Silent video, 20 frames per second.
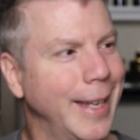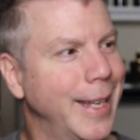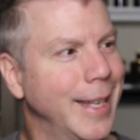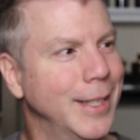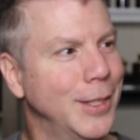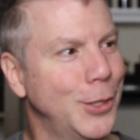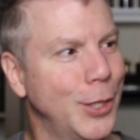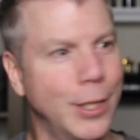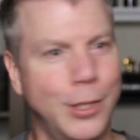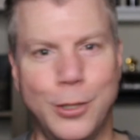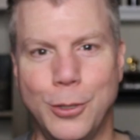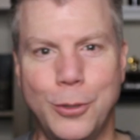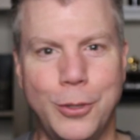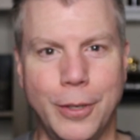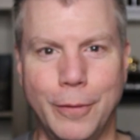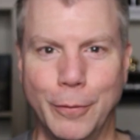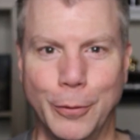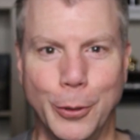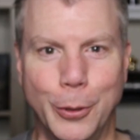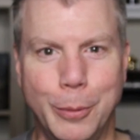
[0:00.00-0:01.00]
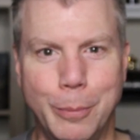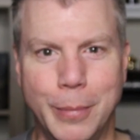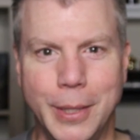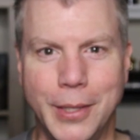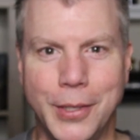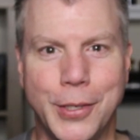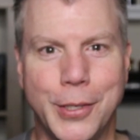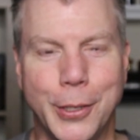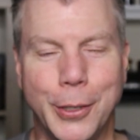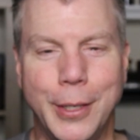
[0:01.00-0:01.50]
I can't say juicy fruit and
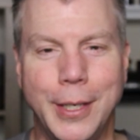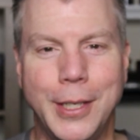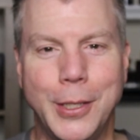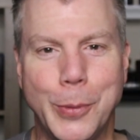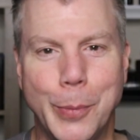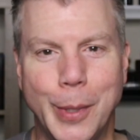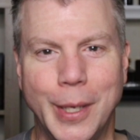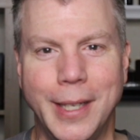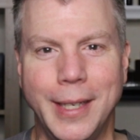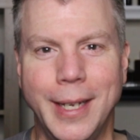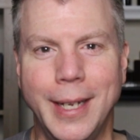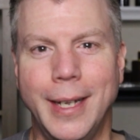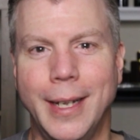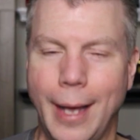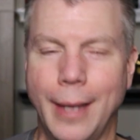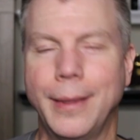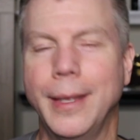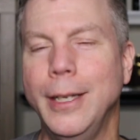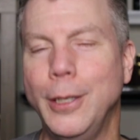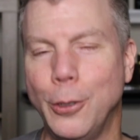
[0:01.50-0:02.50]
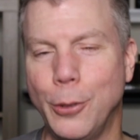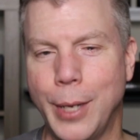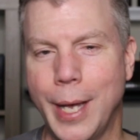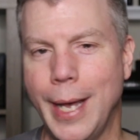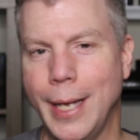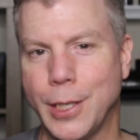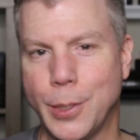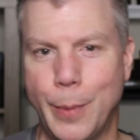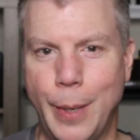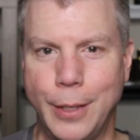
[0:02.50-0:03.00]
be serious, but I think you
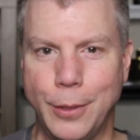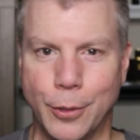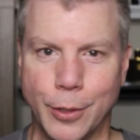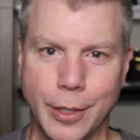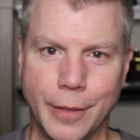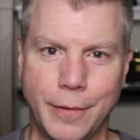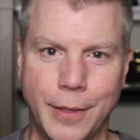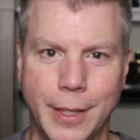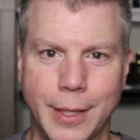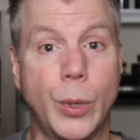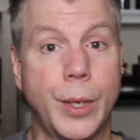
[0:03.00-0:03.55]
catch my drift.